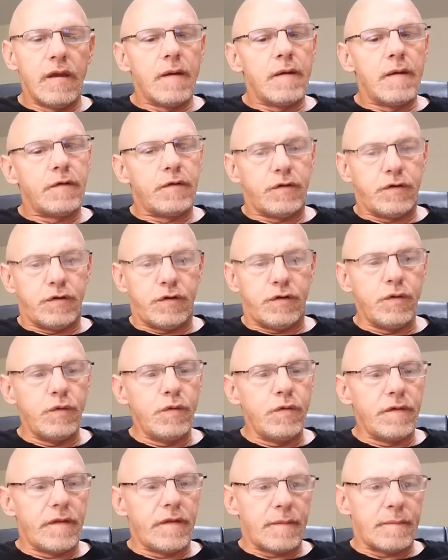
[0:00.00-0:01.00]
Two of
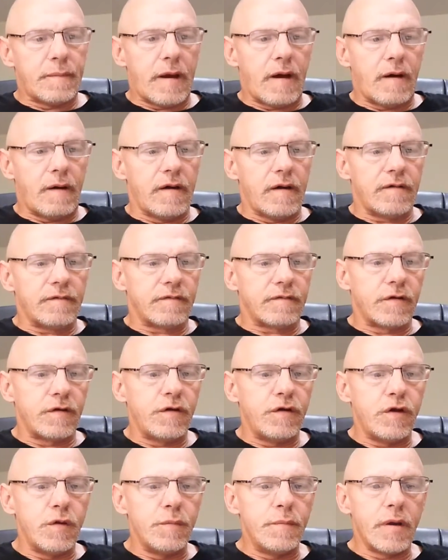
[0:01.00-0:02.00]
them, however, Hugh
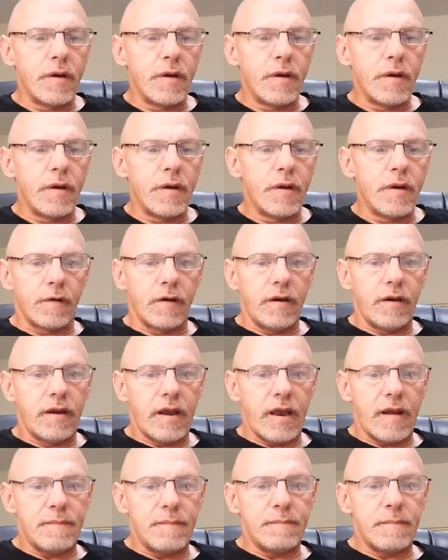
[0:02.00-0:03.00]
Montgomery
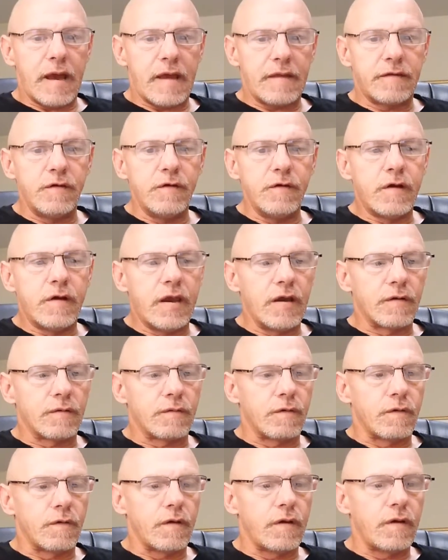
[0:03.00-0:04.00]
and Matthew
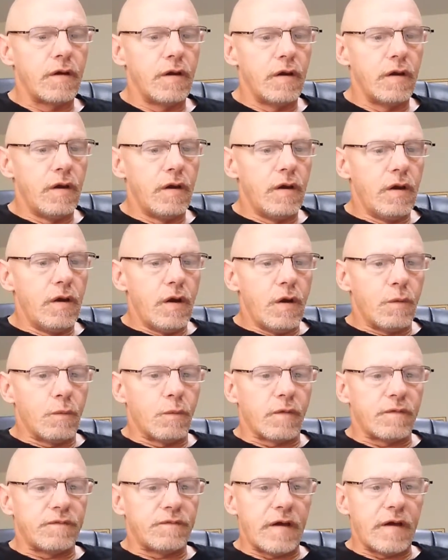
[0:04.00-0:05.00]
Kilroy, were
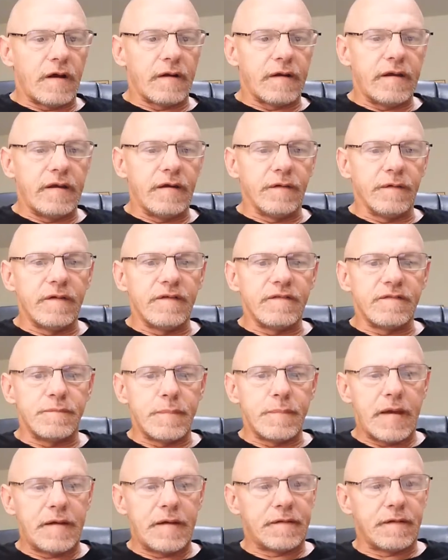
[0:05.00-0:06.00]
found guilty of
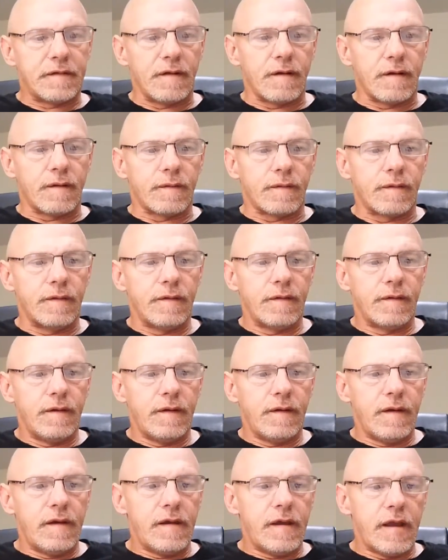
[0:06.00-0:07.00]
manslaughter
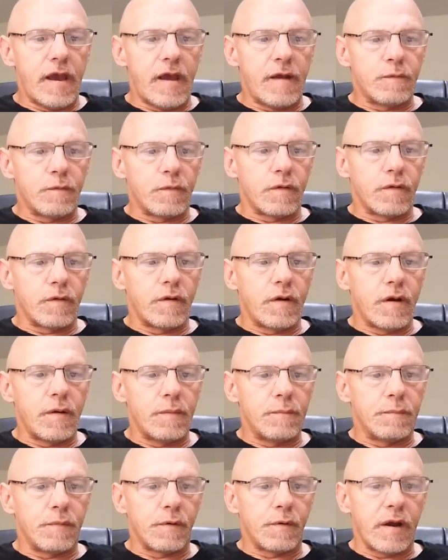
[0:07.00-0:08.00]
and were
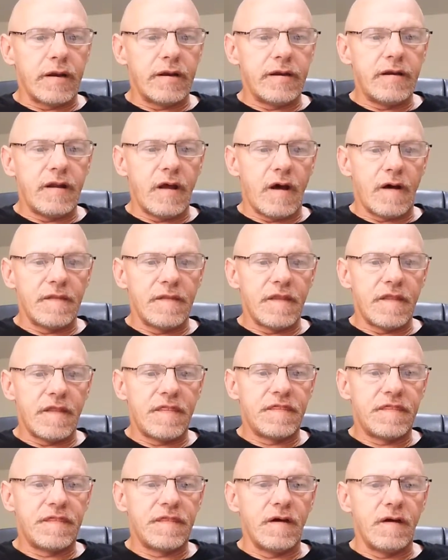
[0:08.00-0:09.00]
branded on the
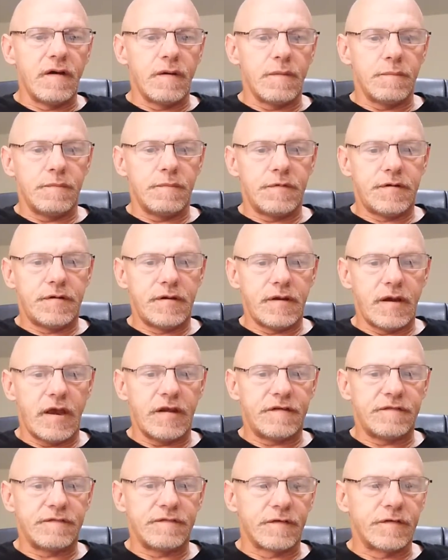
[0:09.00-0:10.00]
thumbs as
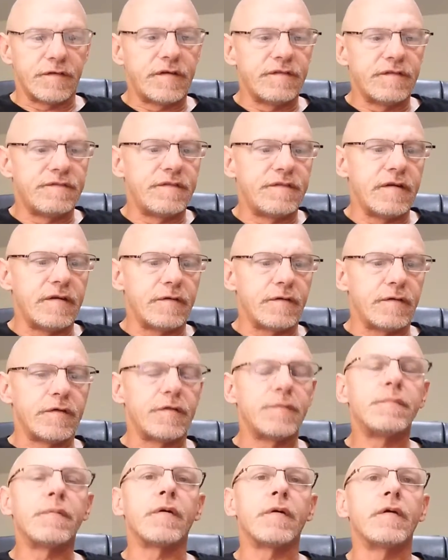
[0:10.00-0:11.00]
first offenders
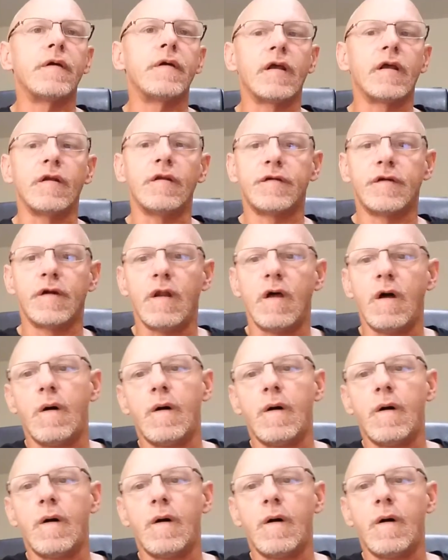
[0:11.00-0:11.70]
per English law.